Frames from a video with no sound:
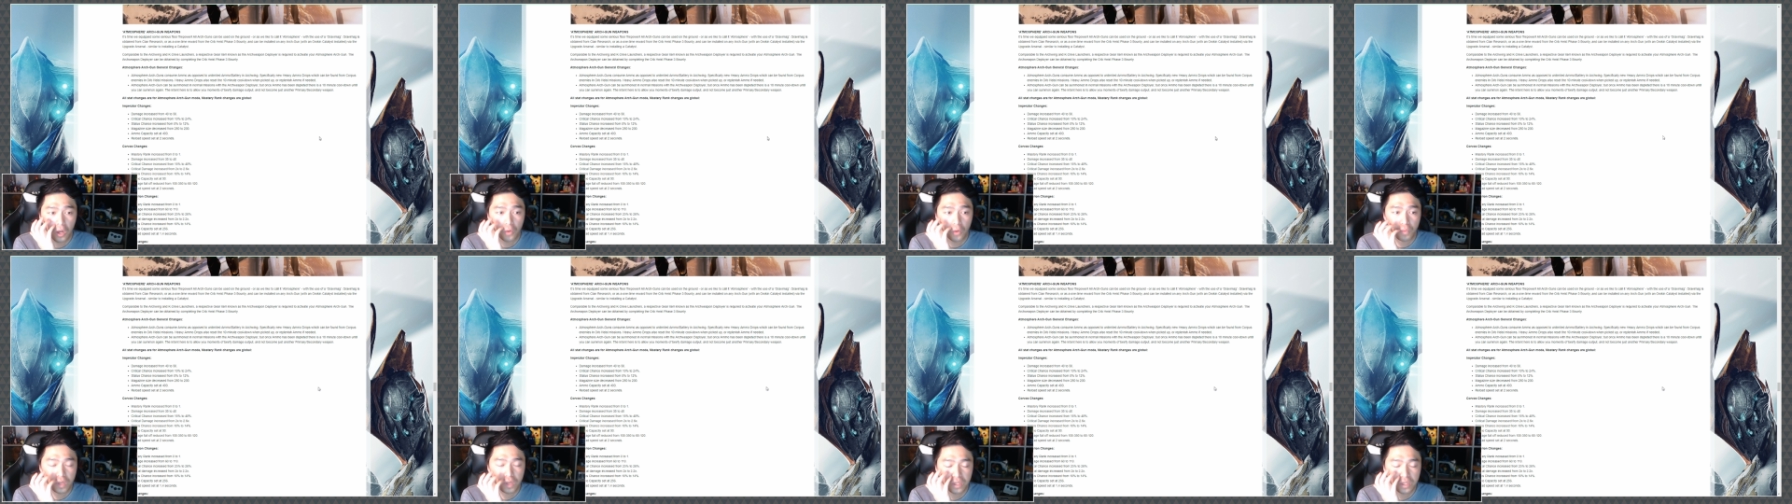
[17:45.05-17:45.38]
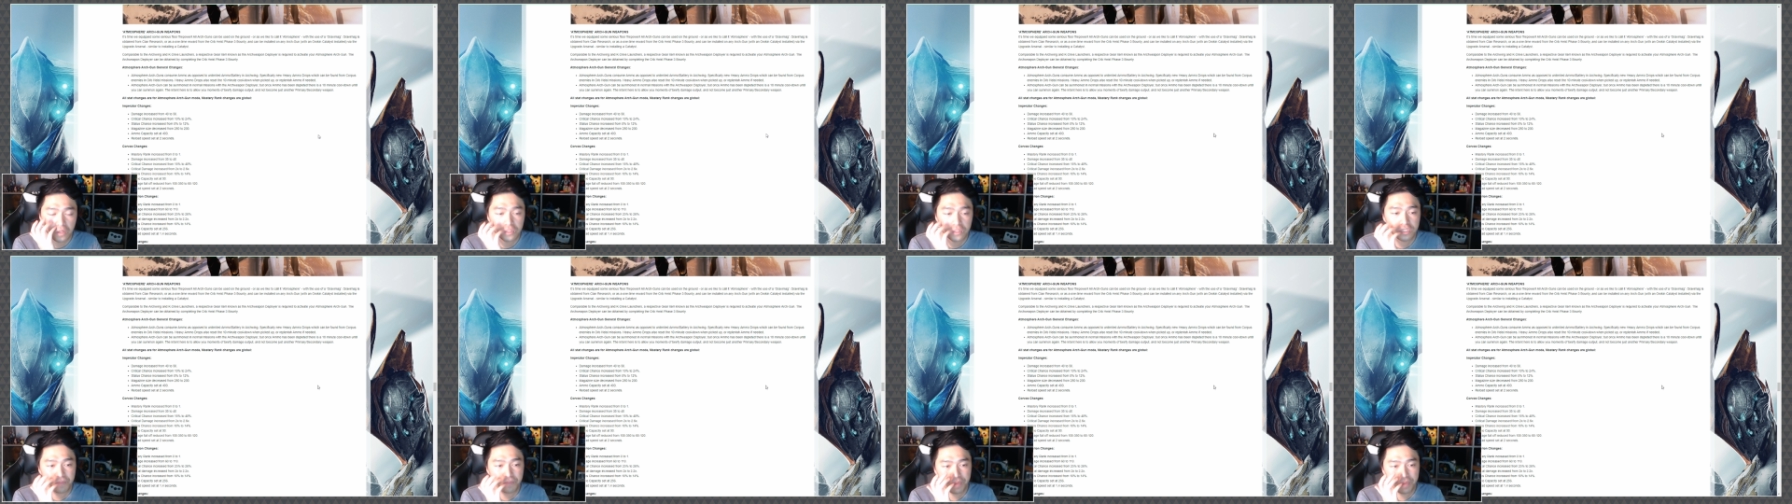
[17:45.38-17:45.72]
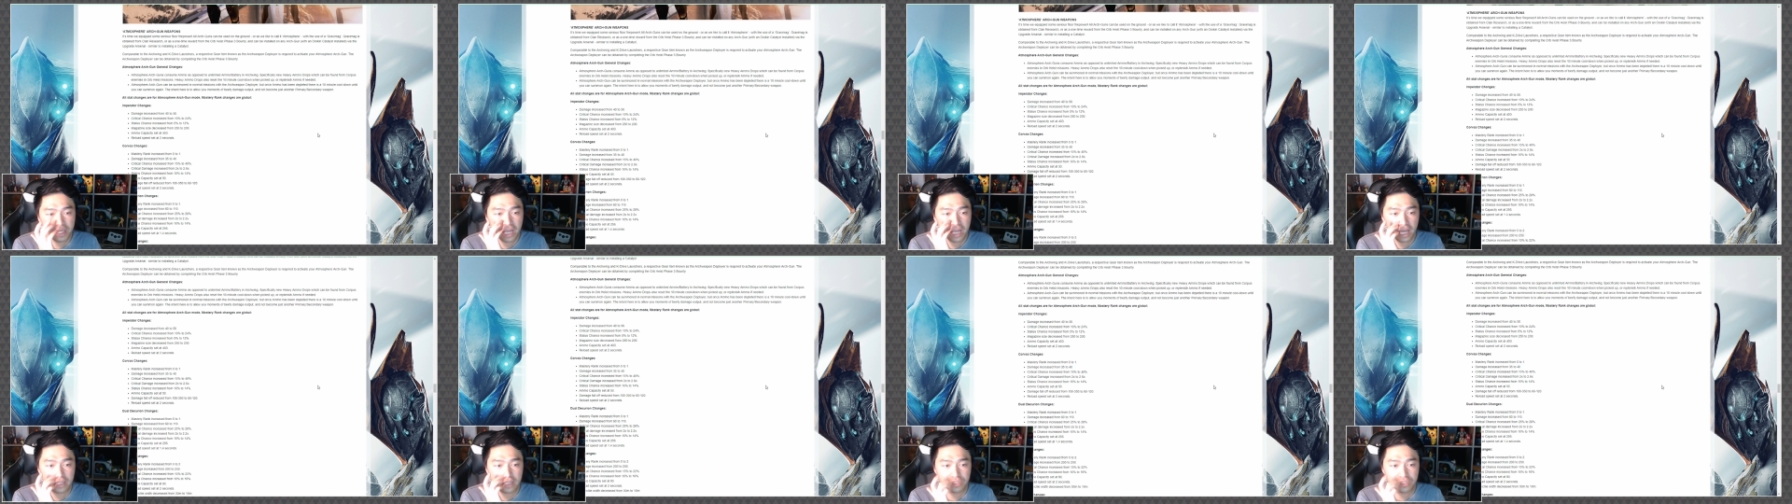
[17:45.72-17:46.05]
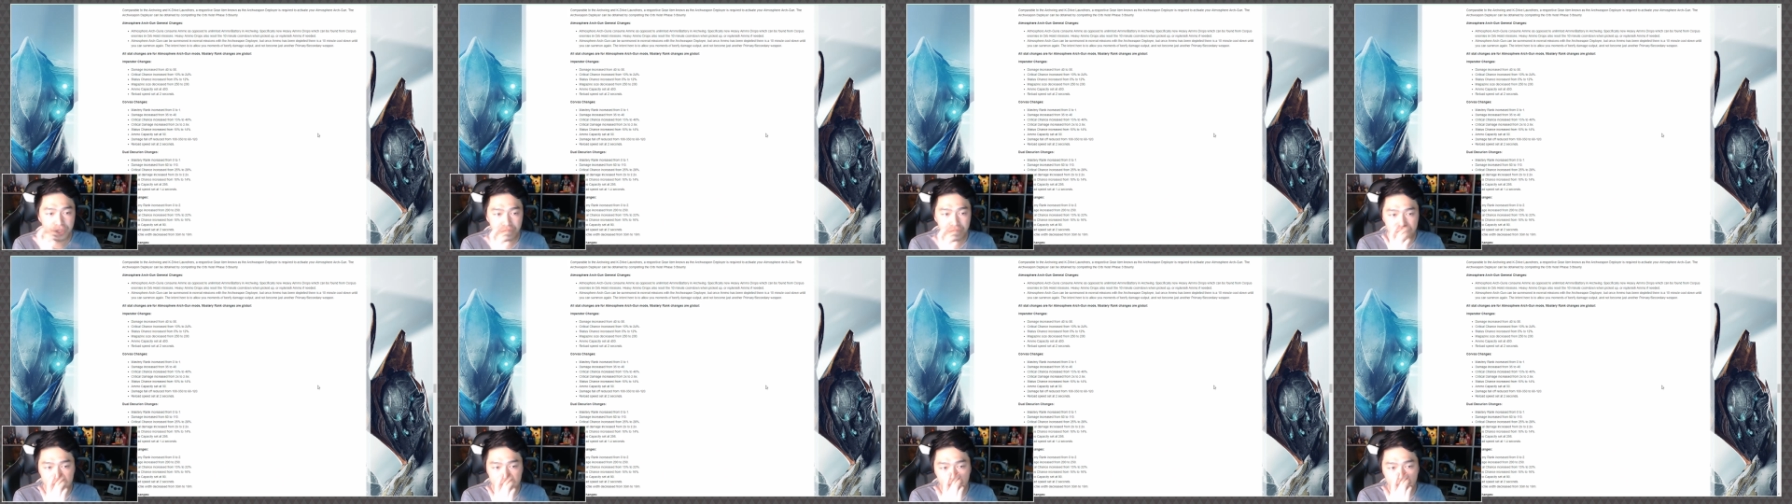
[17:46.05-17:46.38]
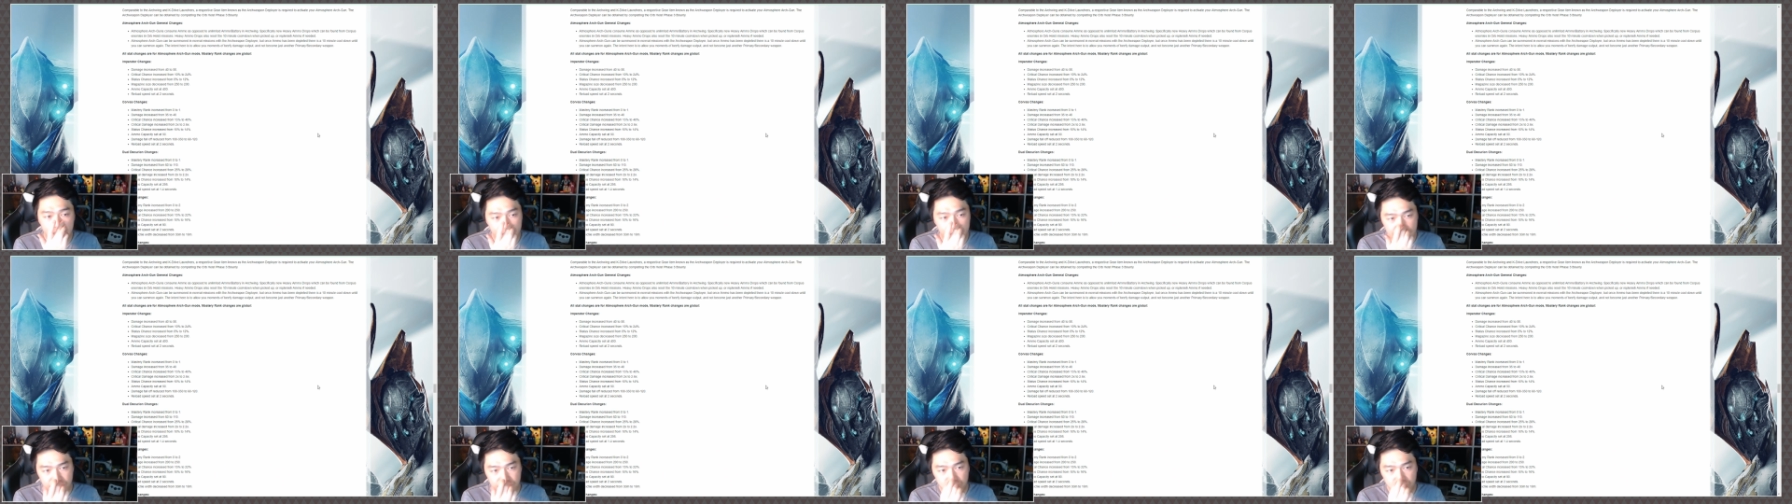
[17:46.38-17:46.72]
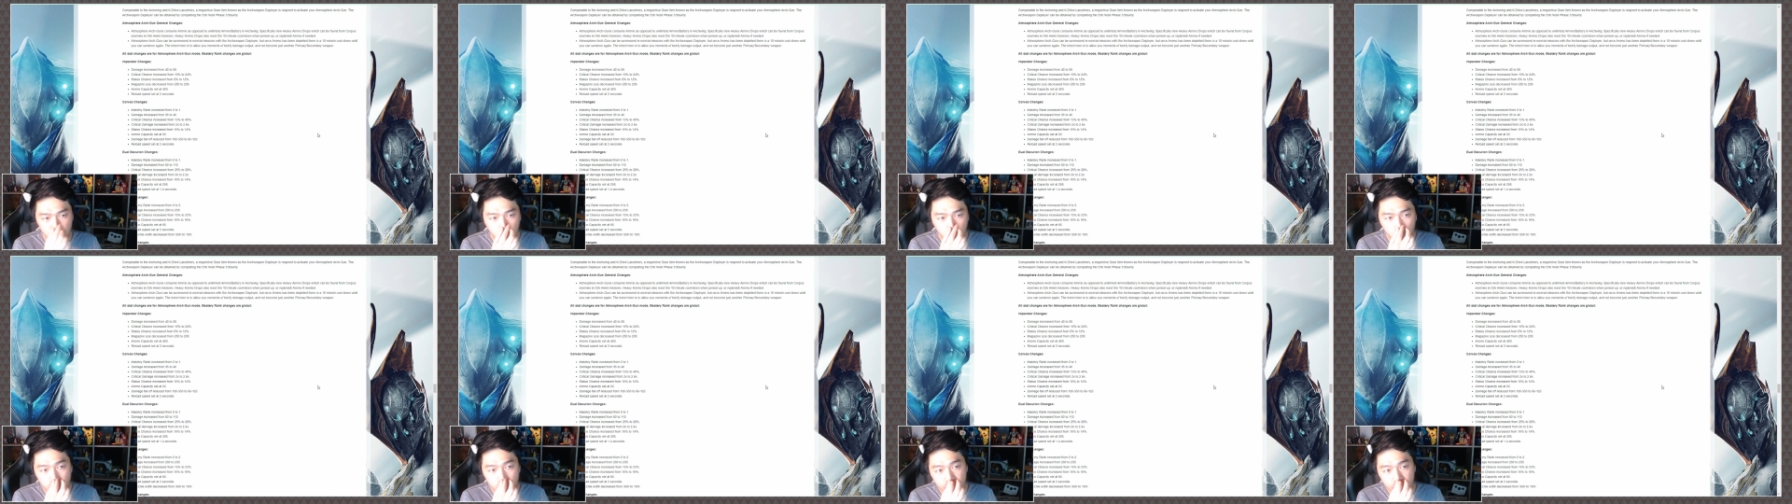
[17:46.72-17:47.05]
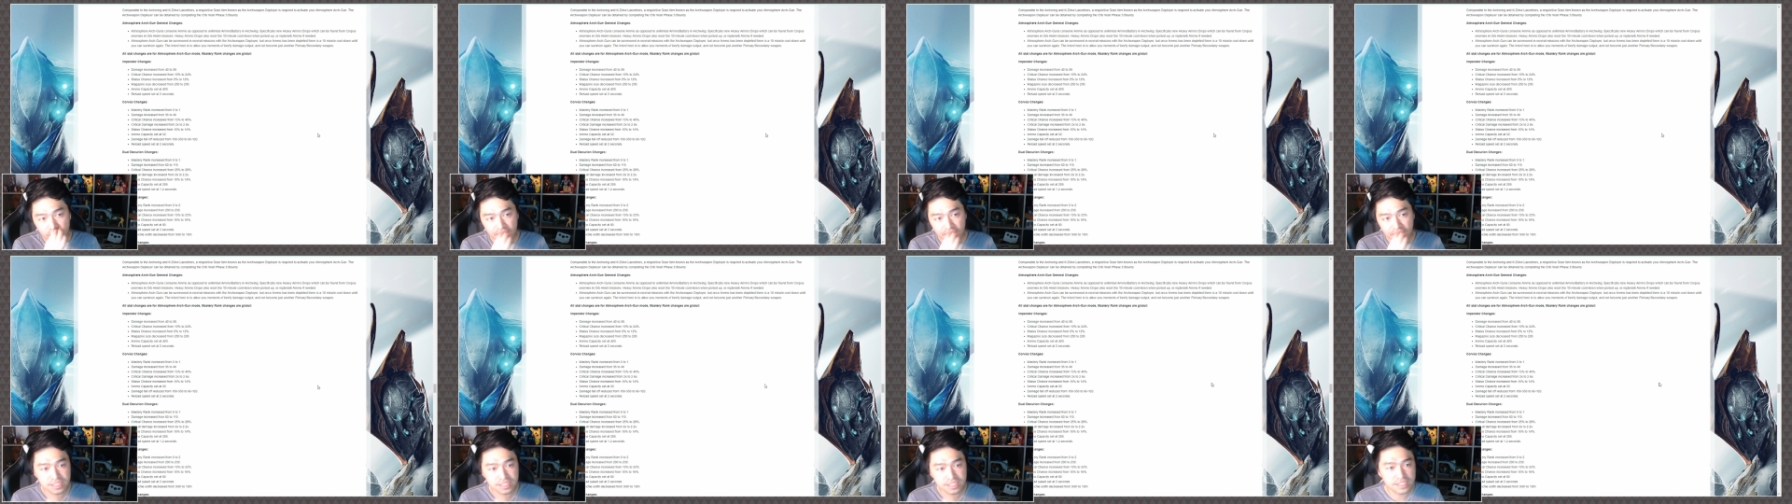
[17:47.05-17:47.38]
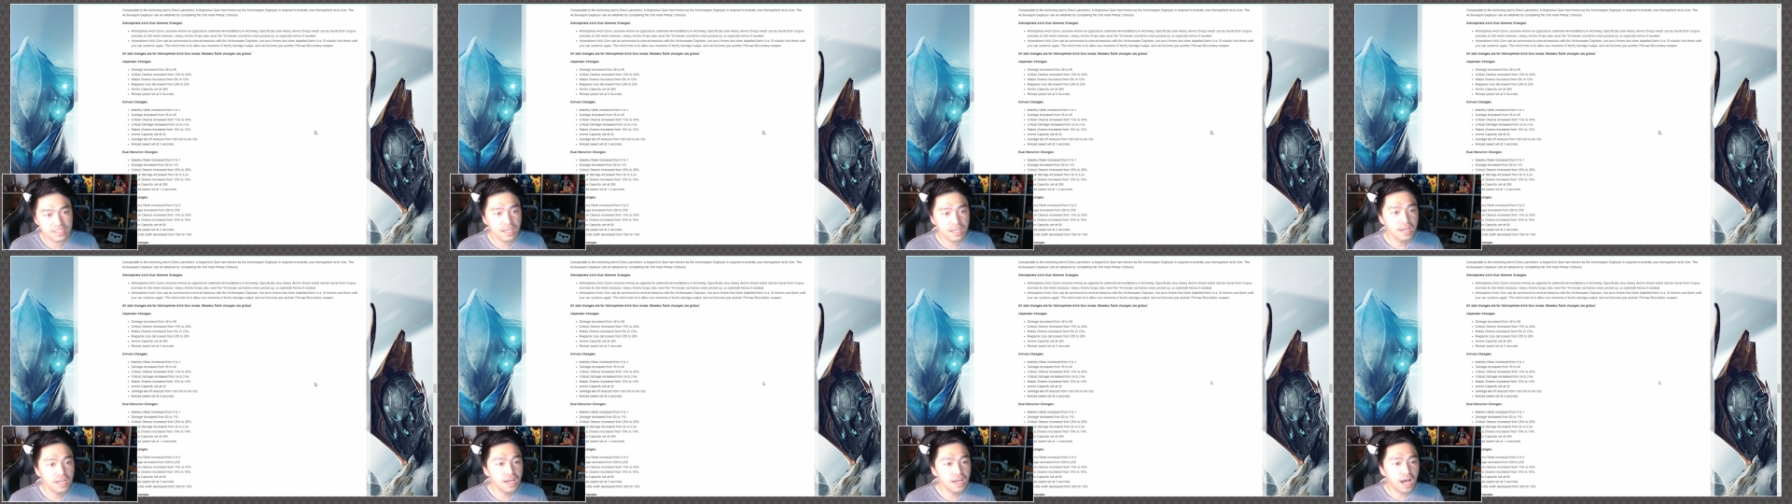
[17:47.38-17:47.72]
Reload speed at 2 seconds. Corvus.